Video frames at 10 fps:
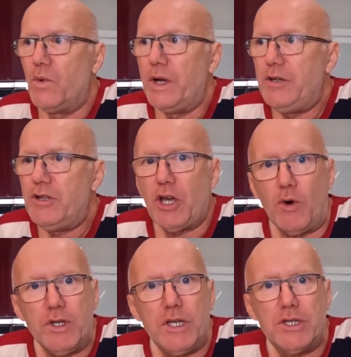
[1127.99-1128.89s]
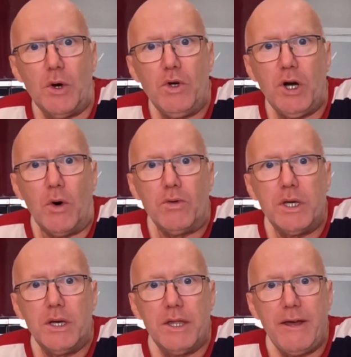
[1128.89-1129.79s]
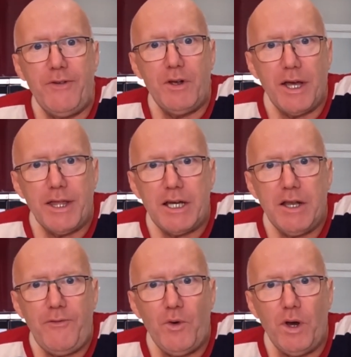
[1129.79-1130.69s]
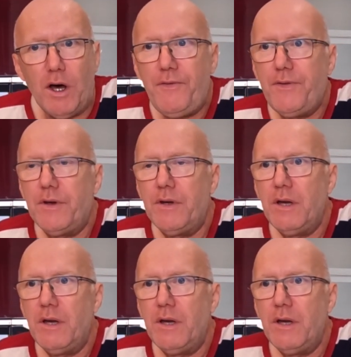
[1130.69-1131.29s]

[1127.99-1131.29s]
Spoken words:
When your toes are so cold, they feel like they're going to fall off.